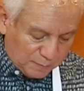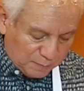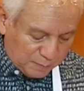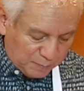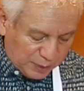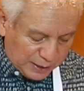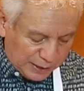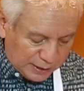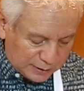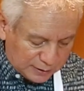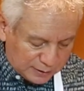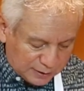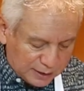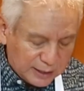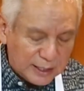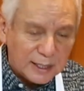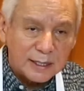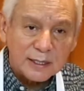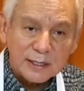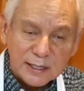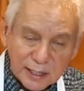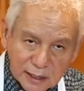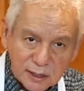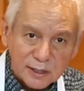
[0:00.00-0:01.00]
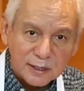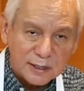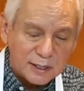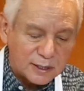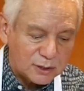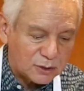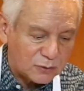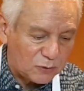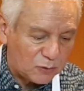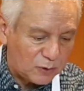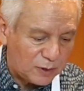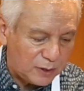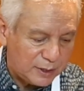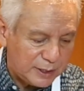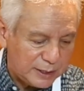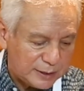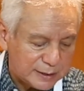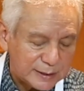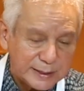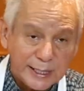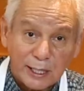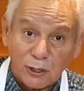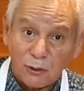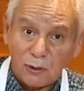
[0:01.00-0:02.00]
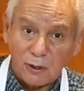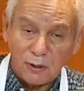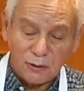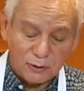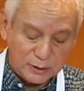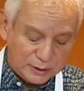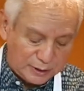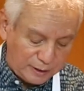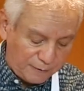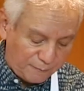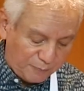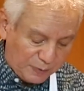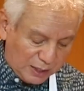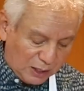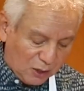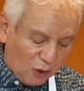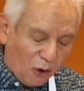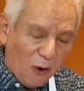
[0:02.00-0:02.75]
But the indigenous word is tejolote.